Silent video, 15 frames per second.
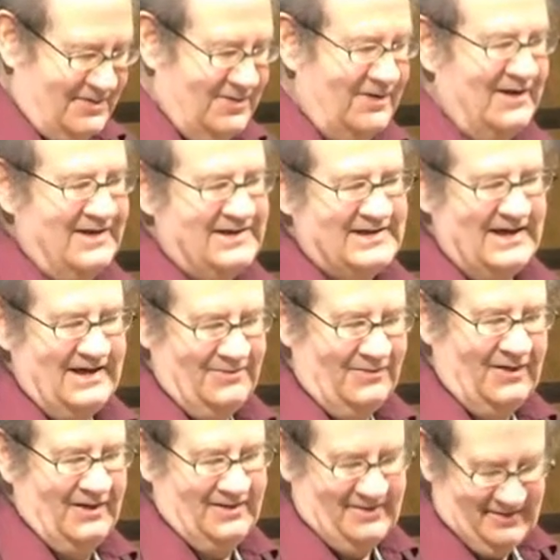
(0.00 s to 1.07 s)
qualitative,
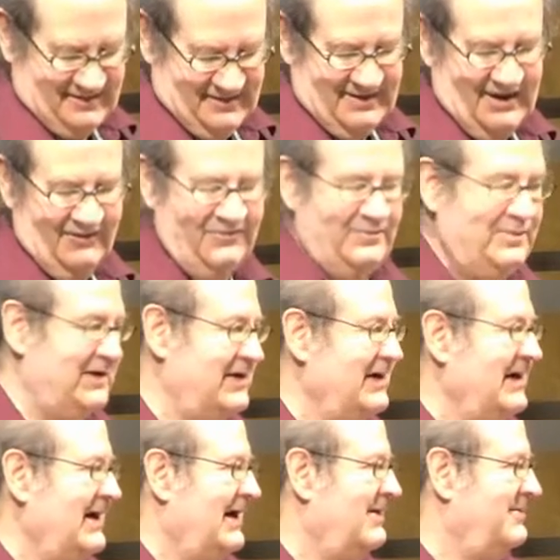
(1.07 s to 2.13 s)
well, stuff, but
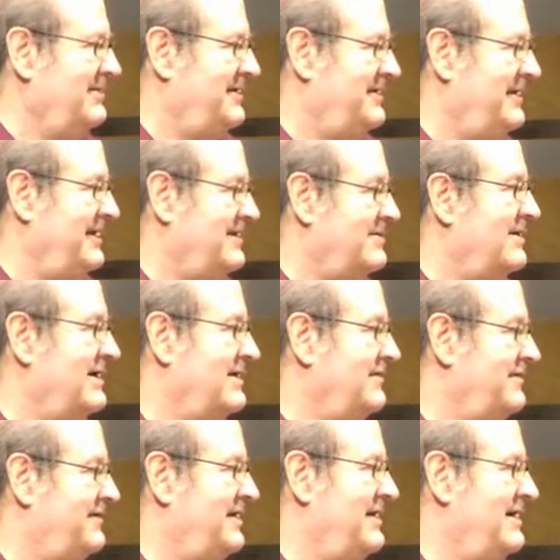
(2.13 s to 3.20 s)
I would say quite
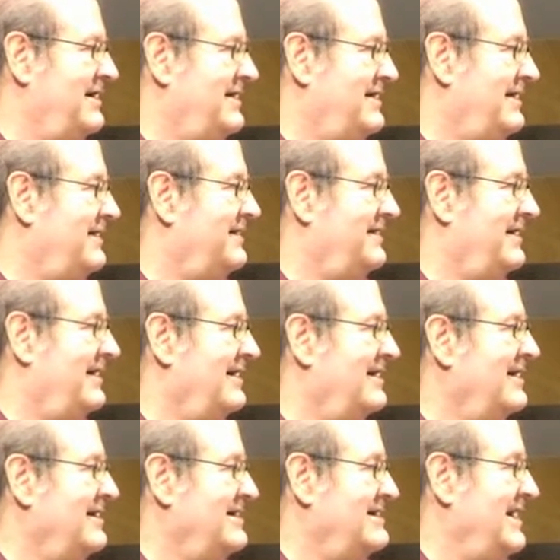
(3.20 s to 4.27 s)
certainly things like
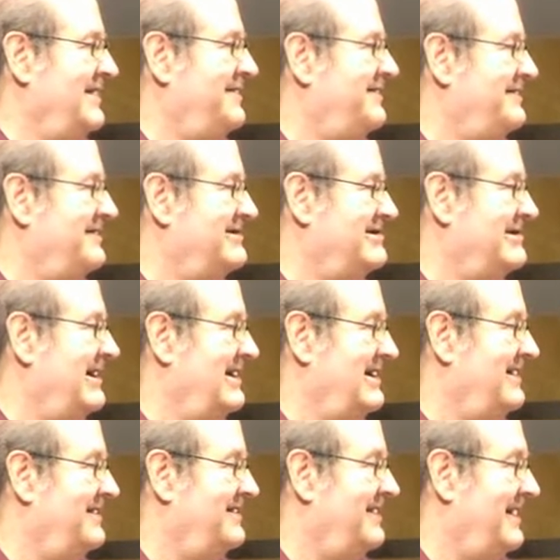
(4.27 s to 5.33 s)
test and
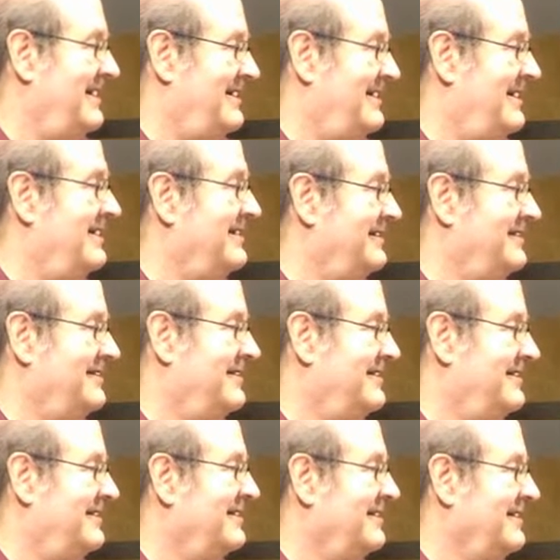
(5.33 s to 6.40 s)
training set things
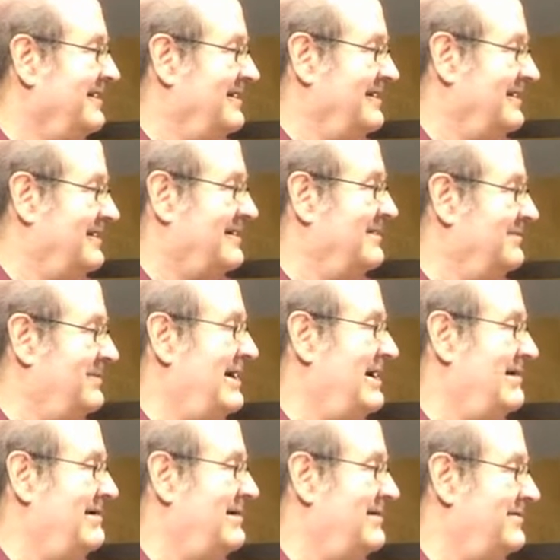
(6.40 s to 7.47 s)
and
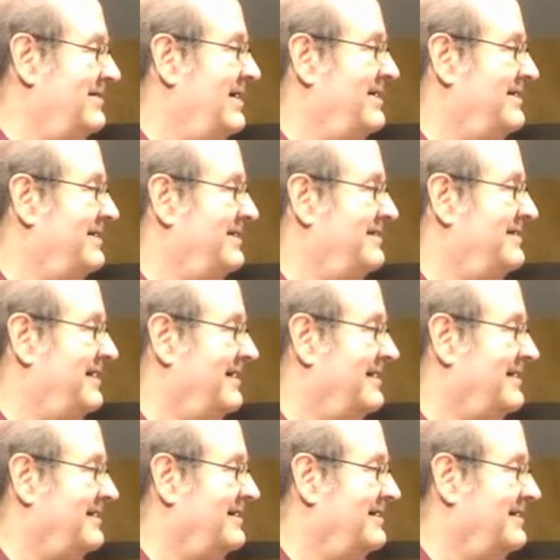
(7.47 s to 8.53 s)
comparing of methods
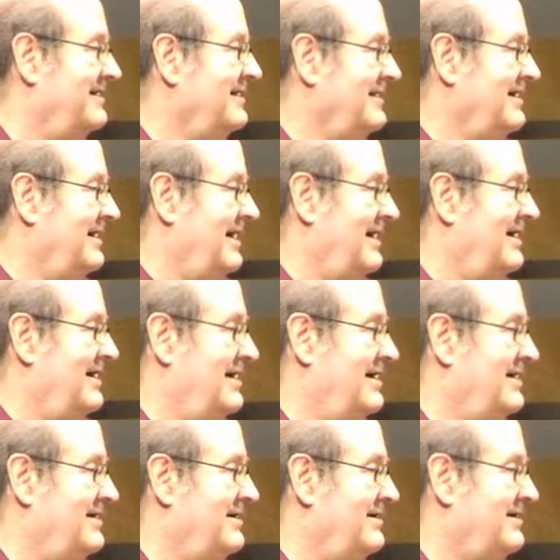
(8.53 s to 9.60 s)

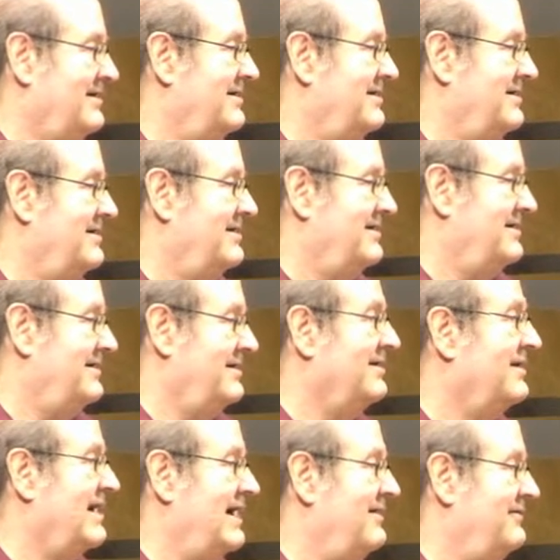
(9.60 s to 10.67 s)
you can
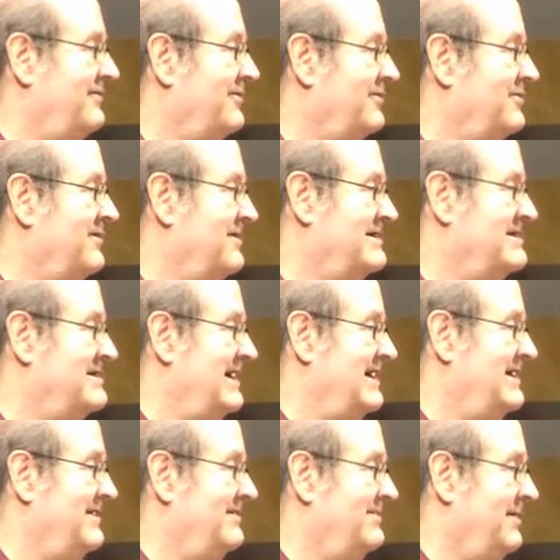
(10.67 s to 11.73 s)
look at for
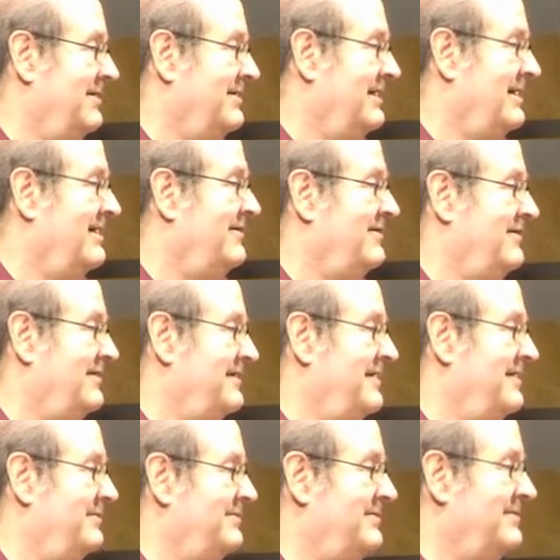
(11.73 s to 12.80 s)
quantitative modeling. For
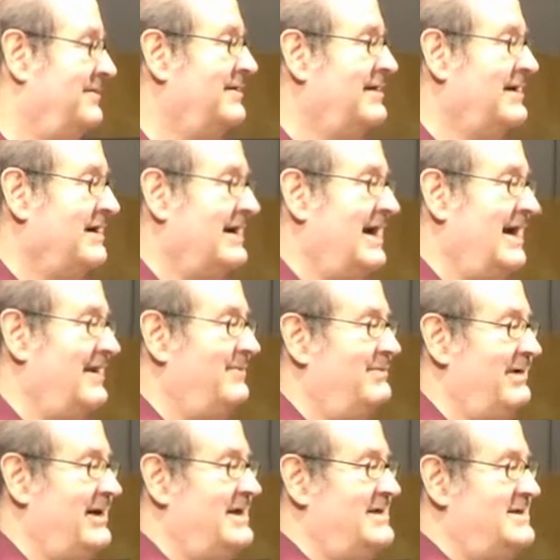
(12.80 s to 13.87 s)
example,
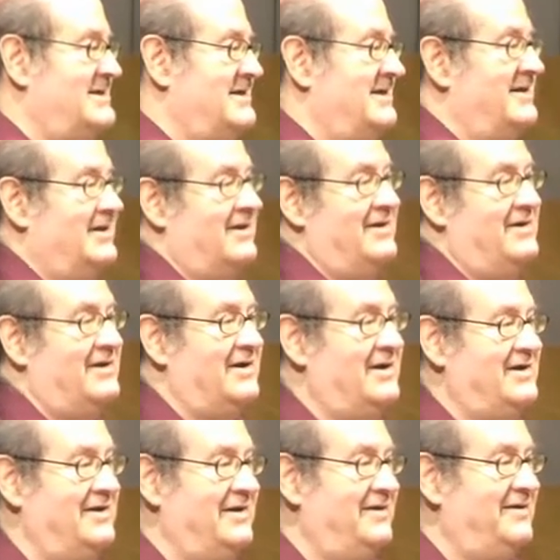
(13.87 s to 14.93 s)
calibration, are you
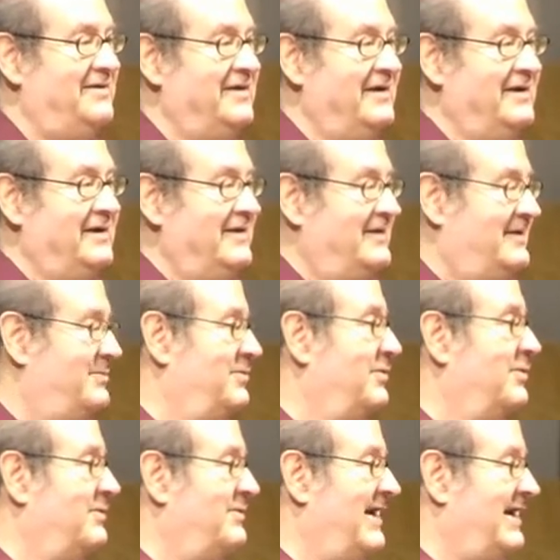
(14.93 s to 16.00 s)
going to use
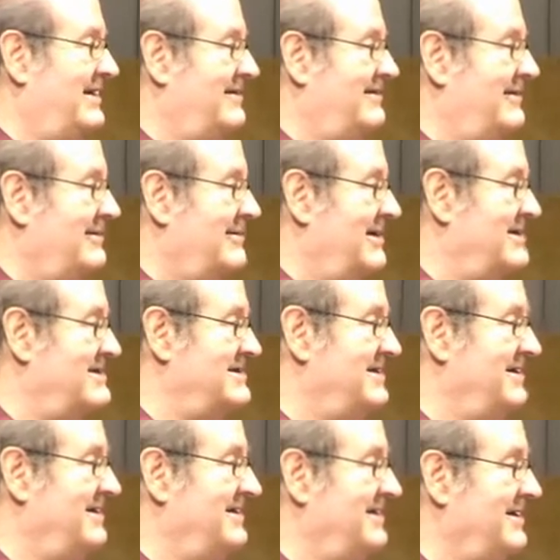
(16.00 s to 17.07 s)
support vector regression,
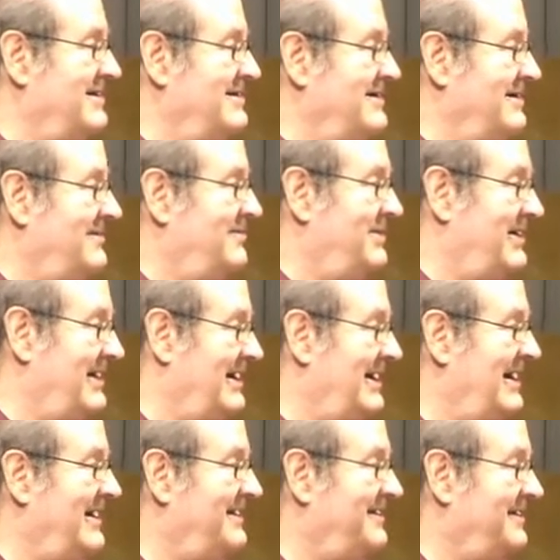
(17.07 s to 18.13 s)
are you going to use
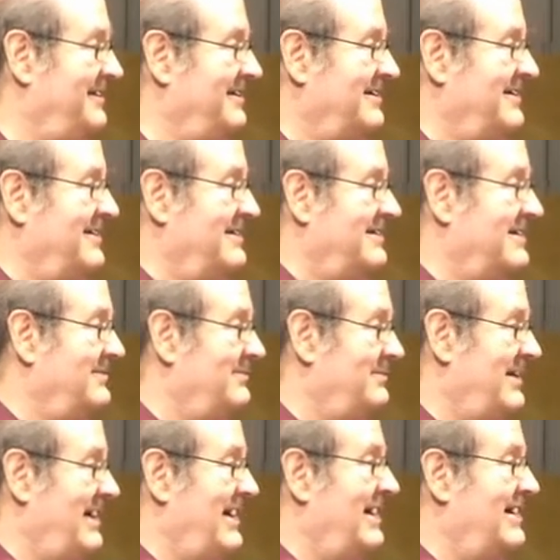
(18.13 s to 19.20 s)
PLS, are you going to
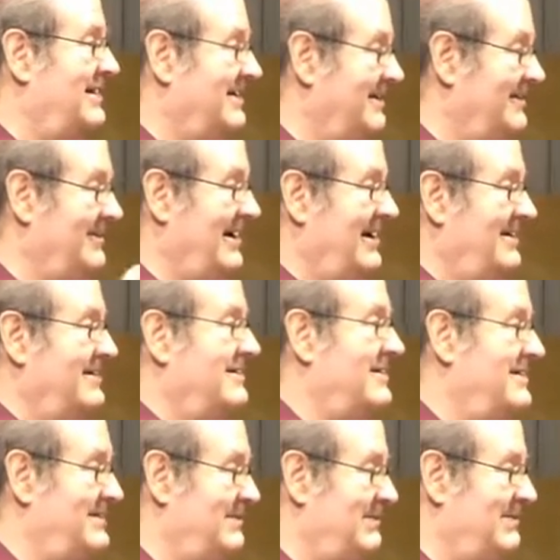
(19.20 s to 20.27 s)
compare them, how are you
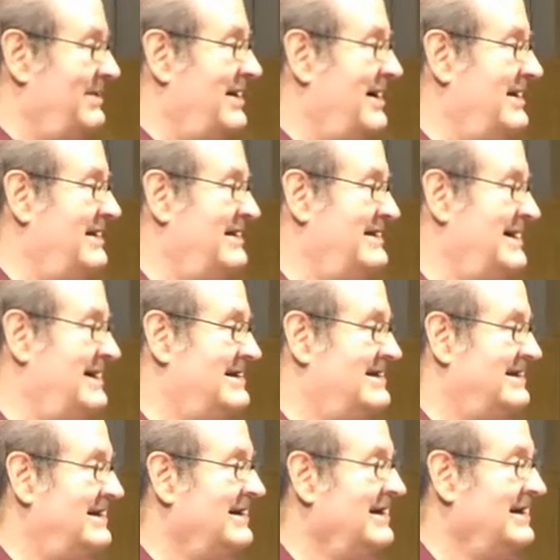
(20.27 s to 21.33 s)
going to prepare the
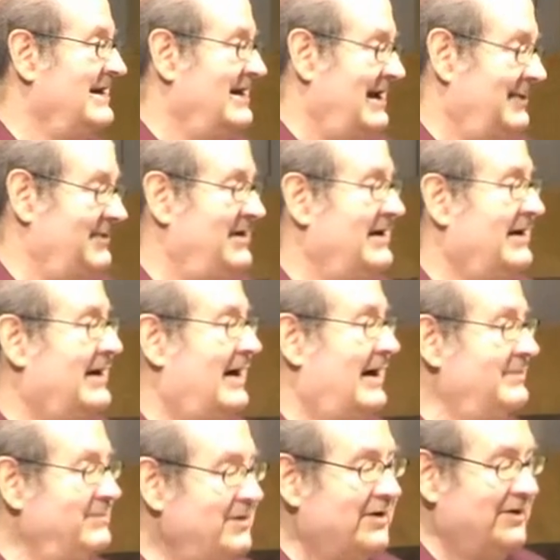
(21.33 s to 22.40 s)
data? I mean,
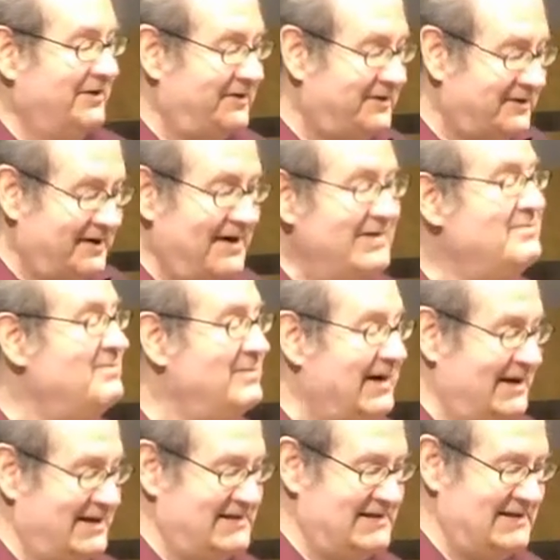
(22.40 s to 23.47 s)
I'm not so
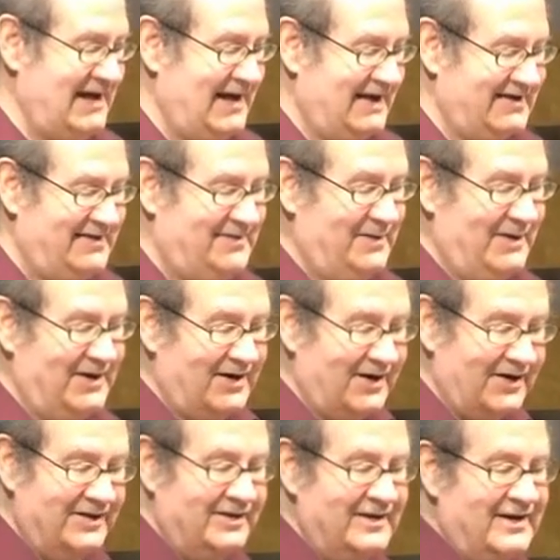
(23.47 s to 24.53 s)
much an expert
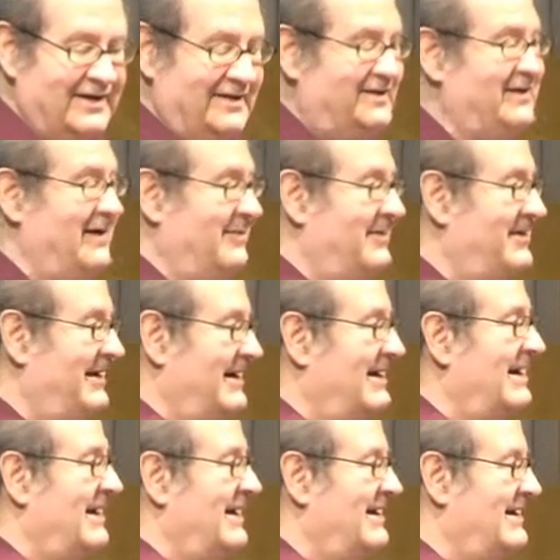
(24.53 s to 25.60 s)
on something
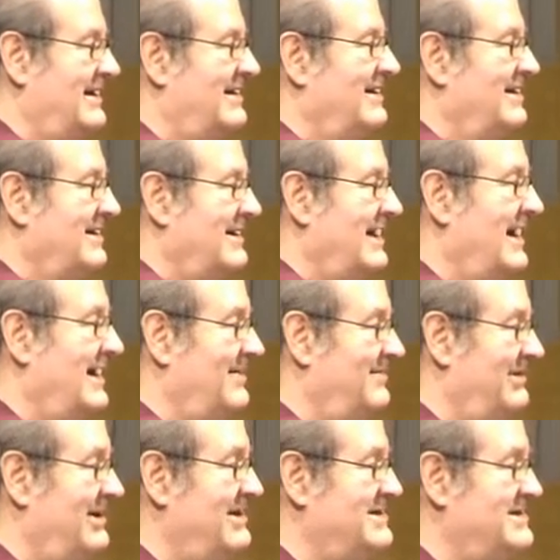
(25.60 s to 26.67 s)
like
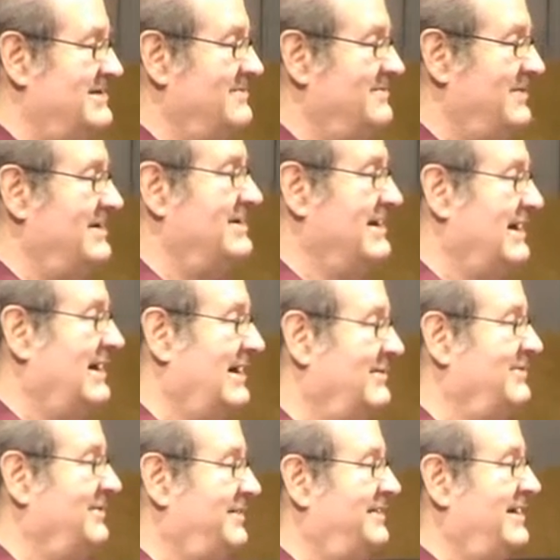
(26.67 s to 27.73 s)
calibration, but I
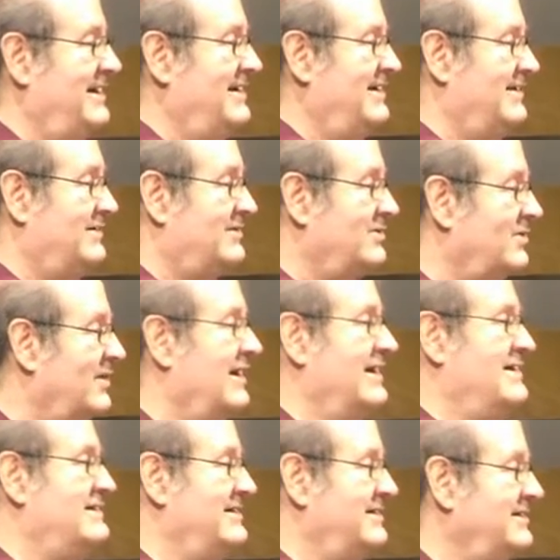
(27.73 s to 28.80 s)
would say that
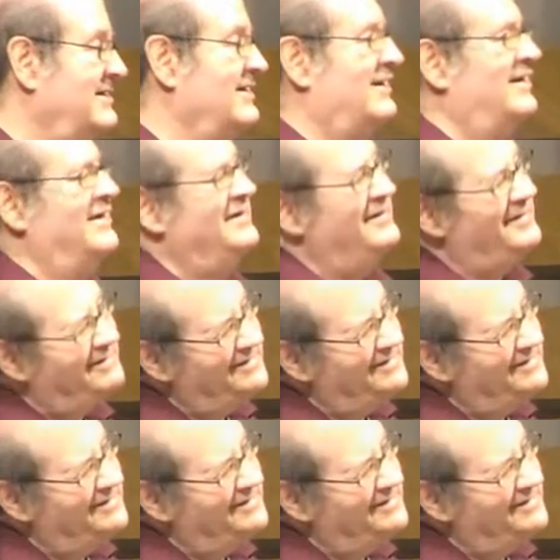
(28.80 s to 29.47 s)
quite a lot,